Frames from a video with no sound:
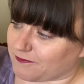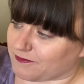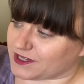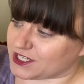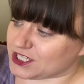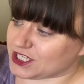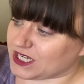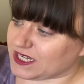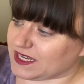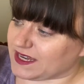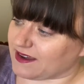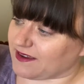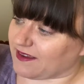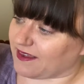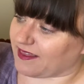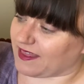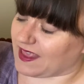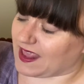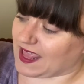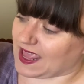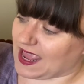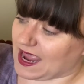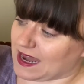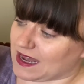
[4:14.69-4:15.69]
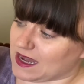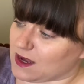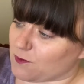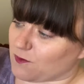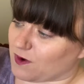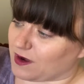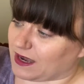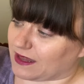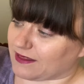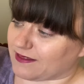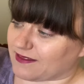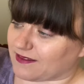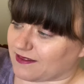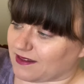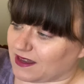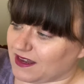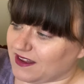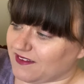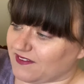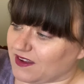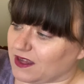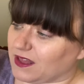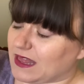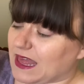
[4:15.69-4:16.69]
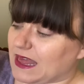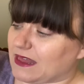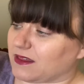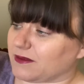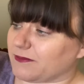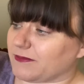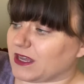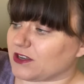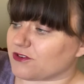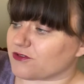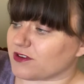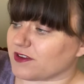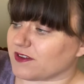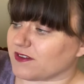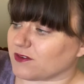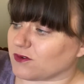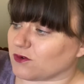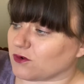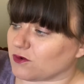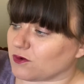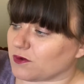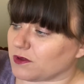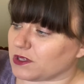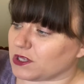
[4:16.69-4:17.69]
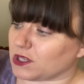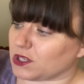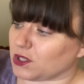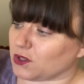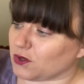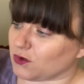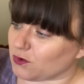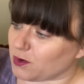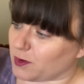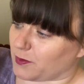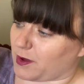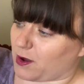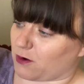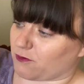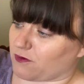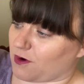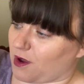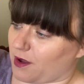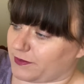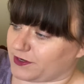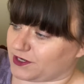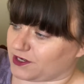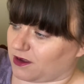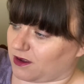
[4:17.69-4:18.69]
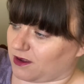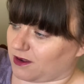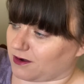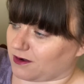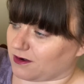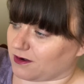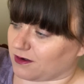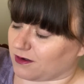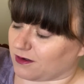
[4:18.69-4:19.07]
but she didn't think anyone in Sunnyvale Elementary School knew about Ramadan.